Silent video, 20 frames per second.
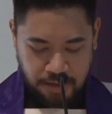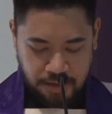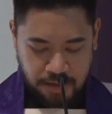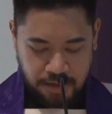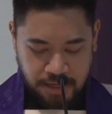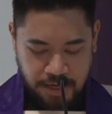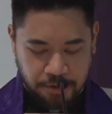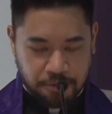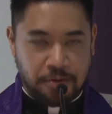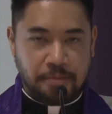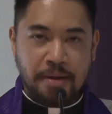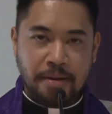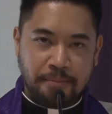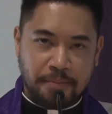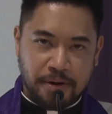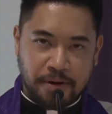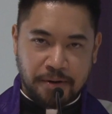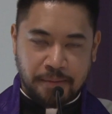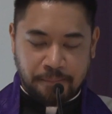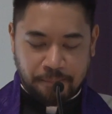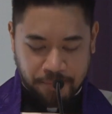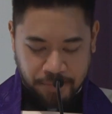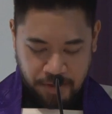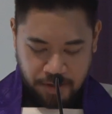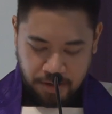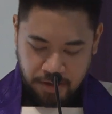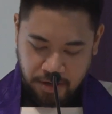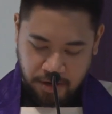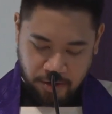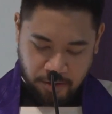Now remember,
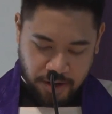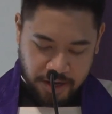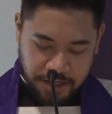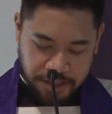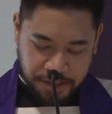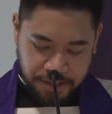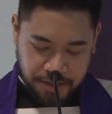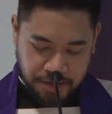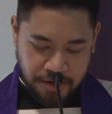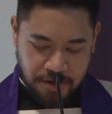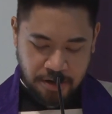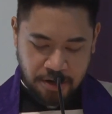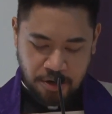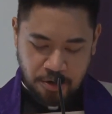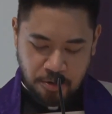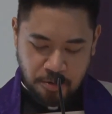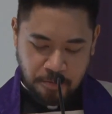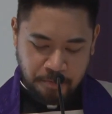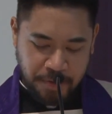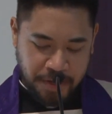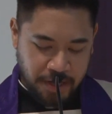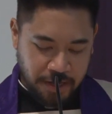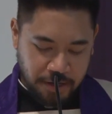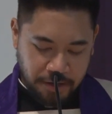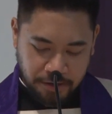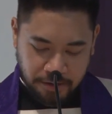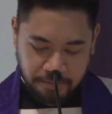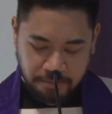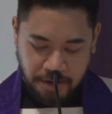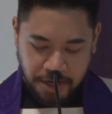Christ knew
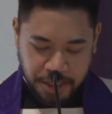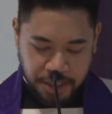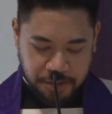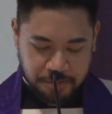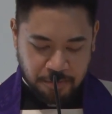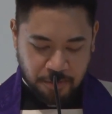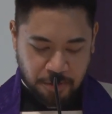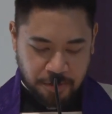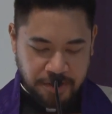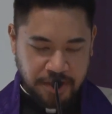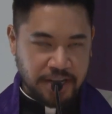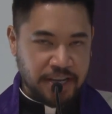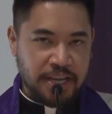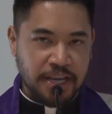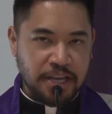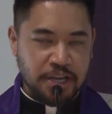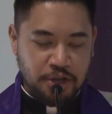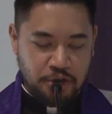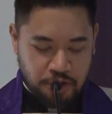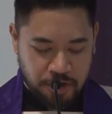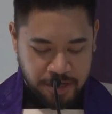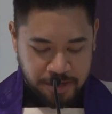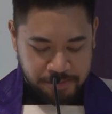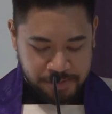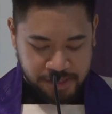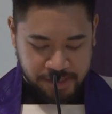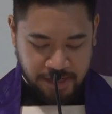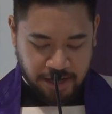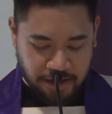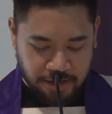Peter much more than he knew
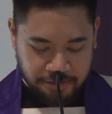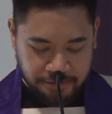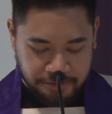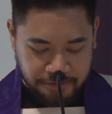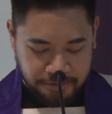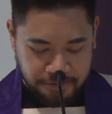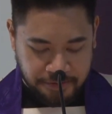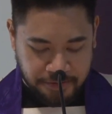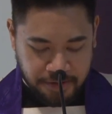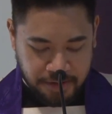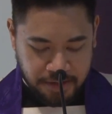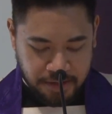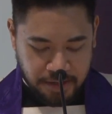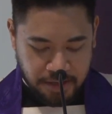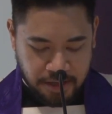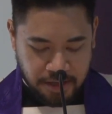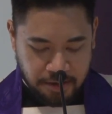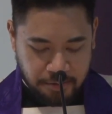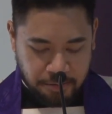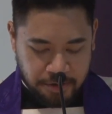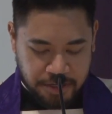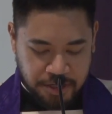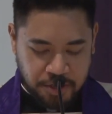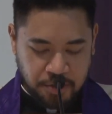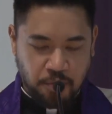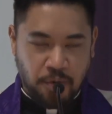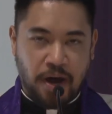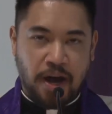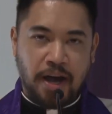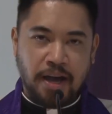himself, which
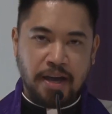is why